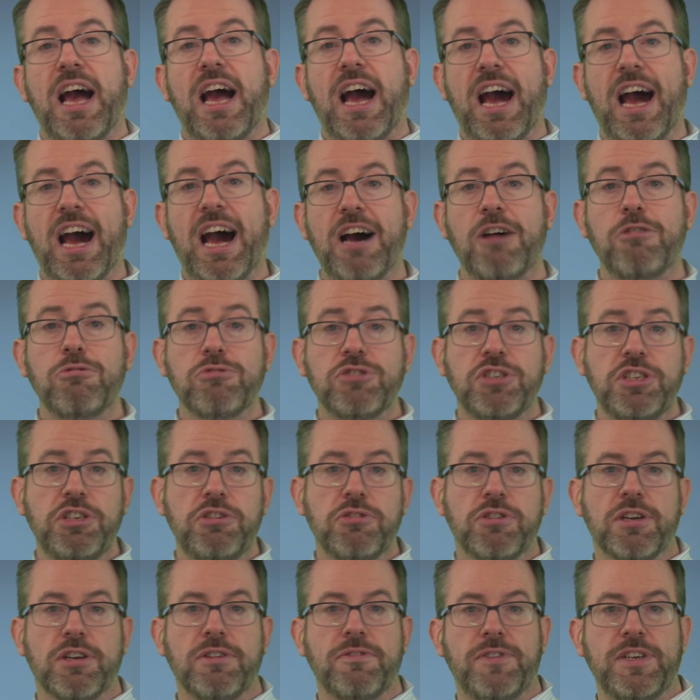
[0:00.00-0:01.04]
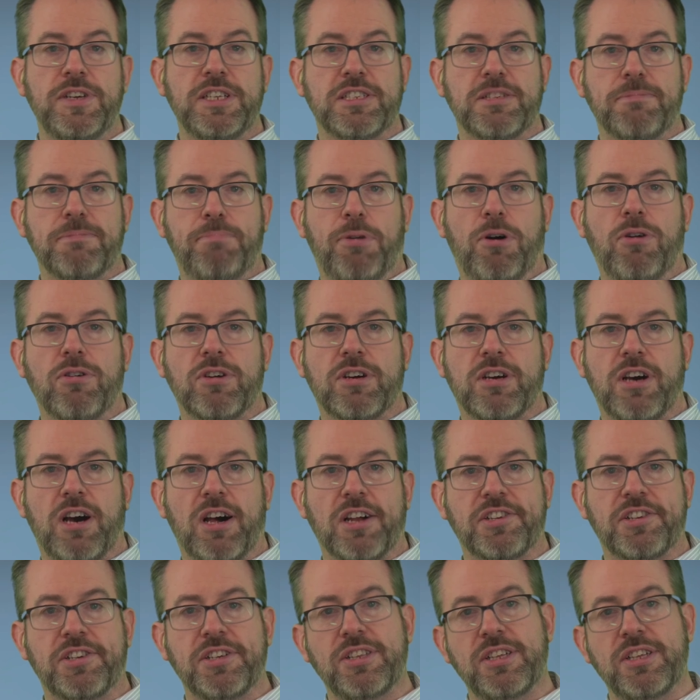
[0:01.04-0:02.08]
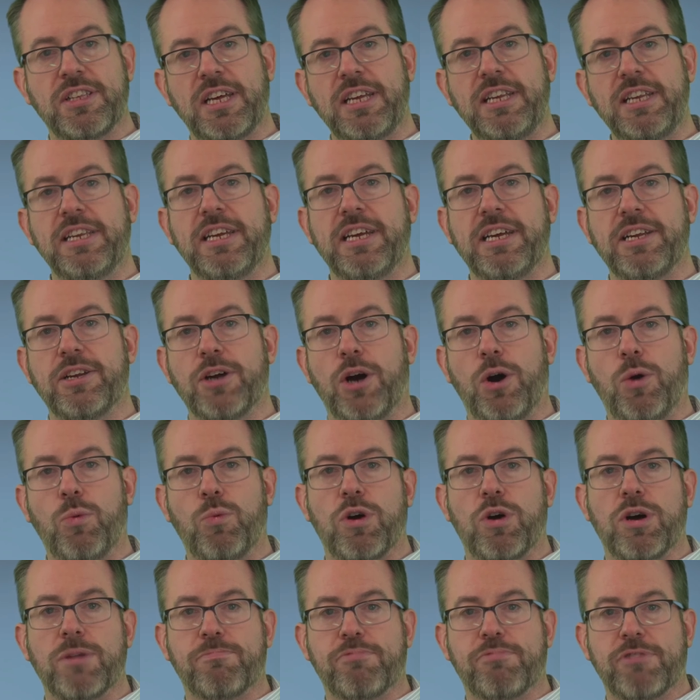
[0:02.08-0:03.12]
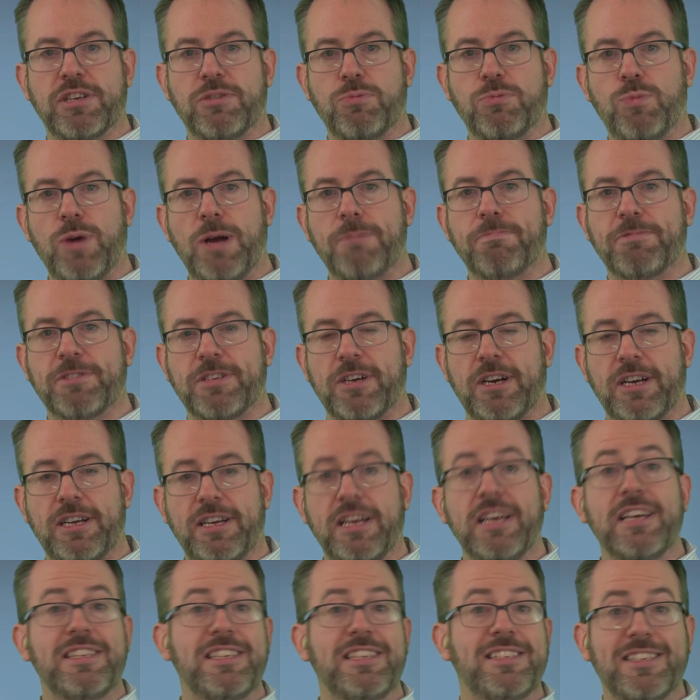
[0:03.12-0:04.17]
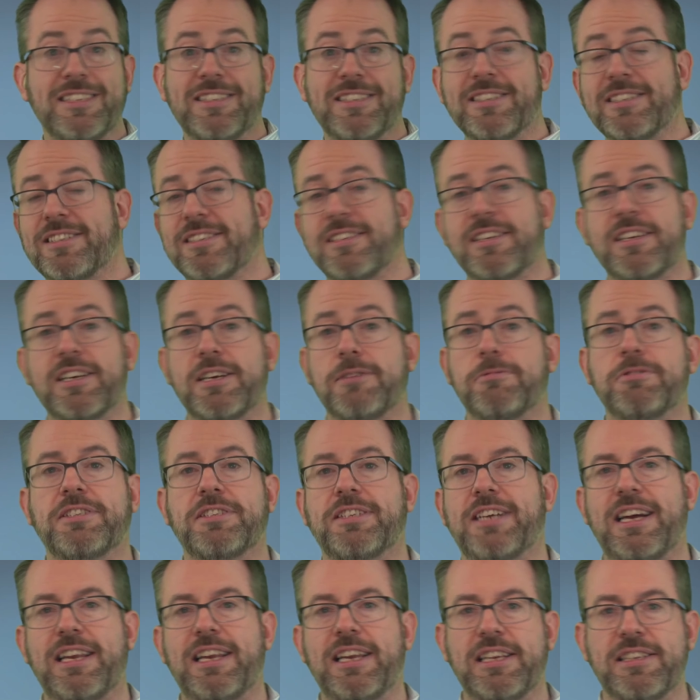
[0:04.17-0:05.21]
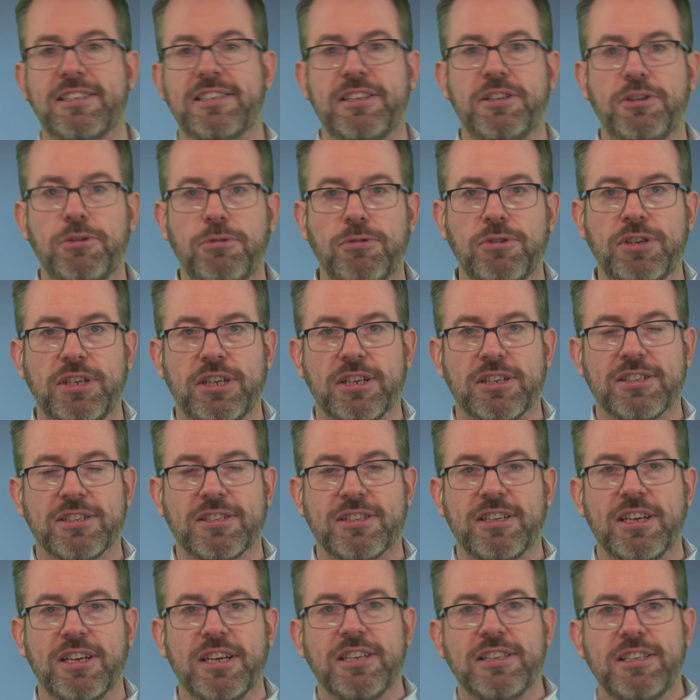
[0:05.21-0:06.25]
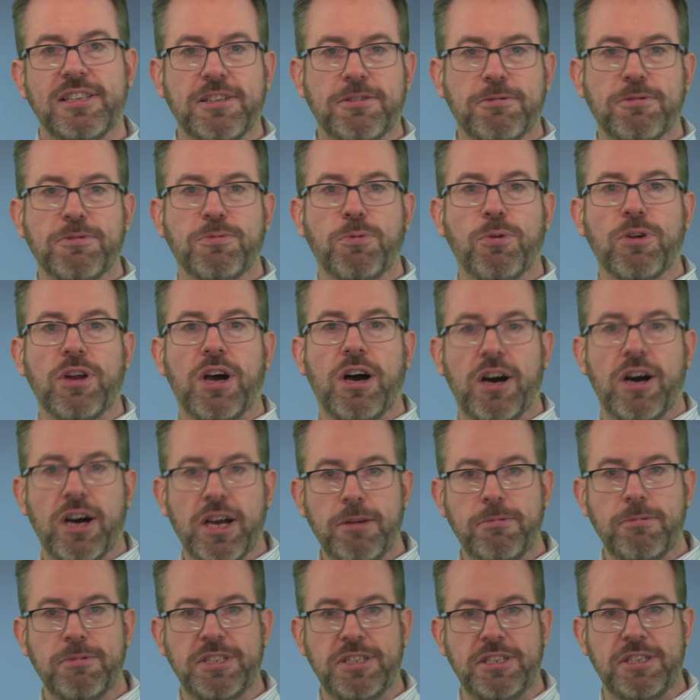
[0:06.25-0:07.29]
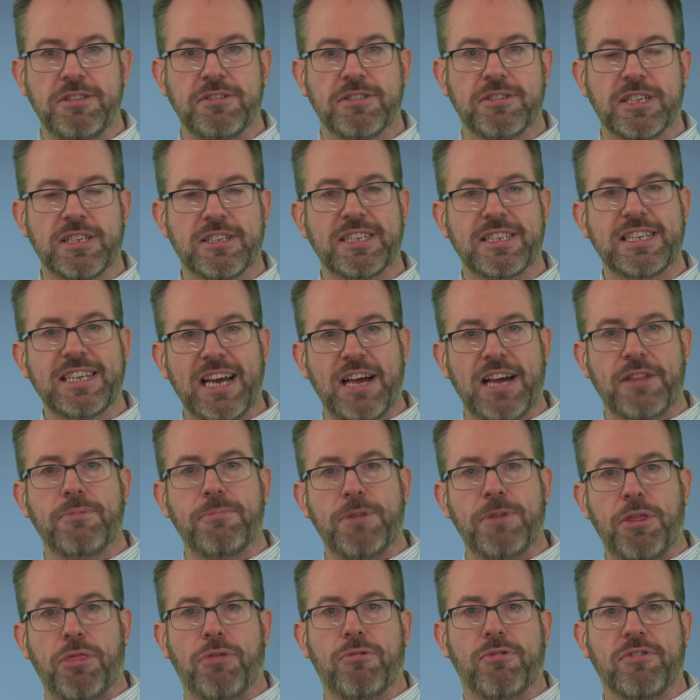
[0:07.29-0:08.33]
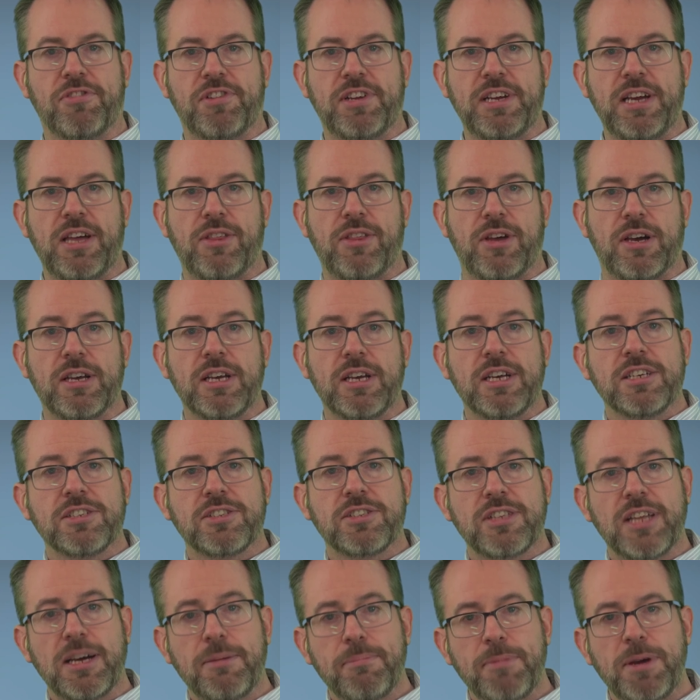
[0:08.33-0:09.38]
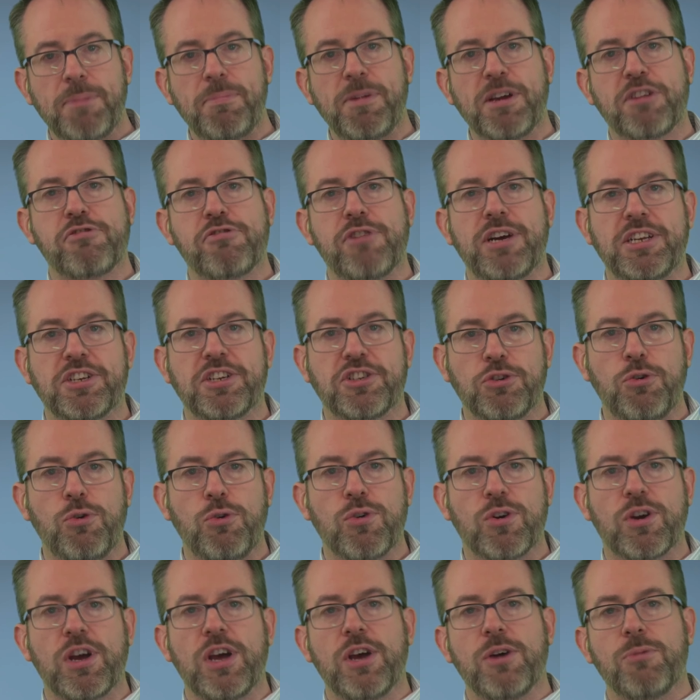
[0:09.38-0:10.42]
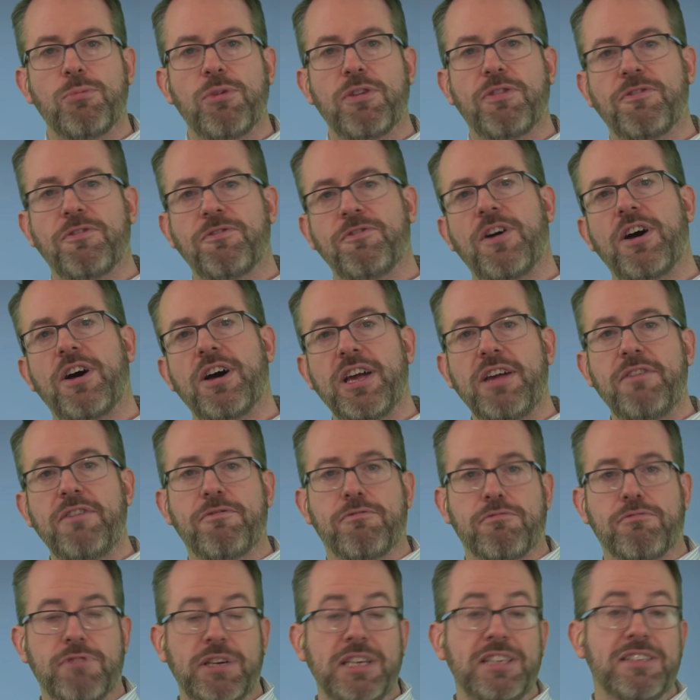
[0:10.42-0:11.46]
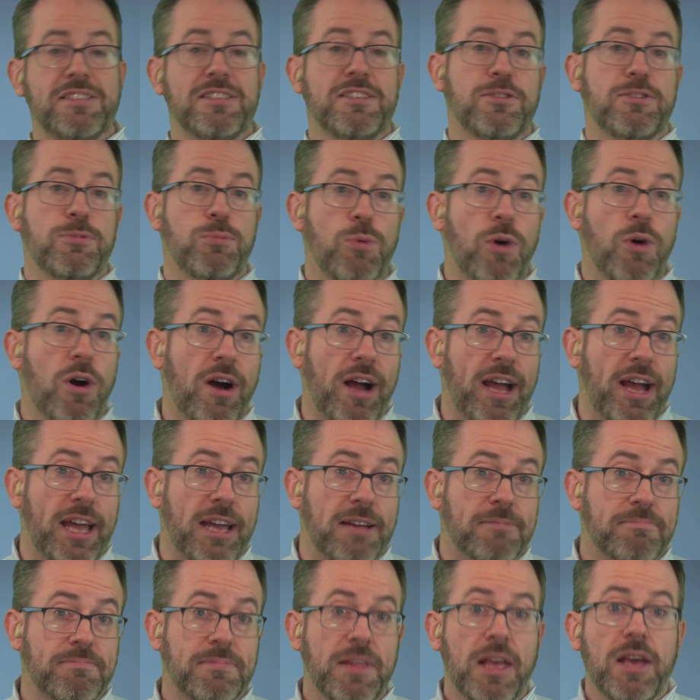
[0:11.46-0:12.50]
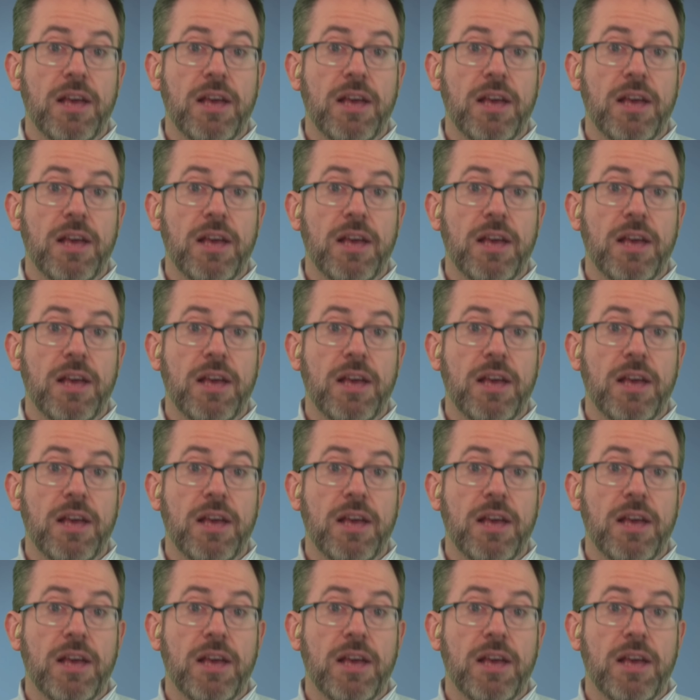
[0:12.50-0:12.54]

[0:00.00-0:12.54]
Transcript: How do you convince a podcaster that they need a WordPress website? This isn't something I was telling to the audience. This was what I was using to gather my thoughts together. So that made me create a talk with 5 reasons why.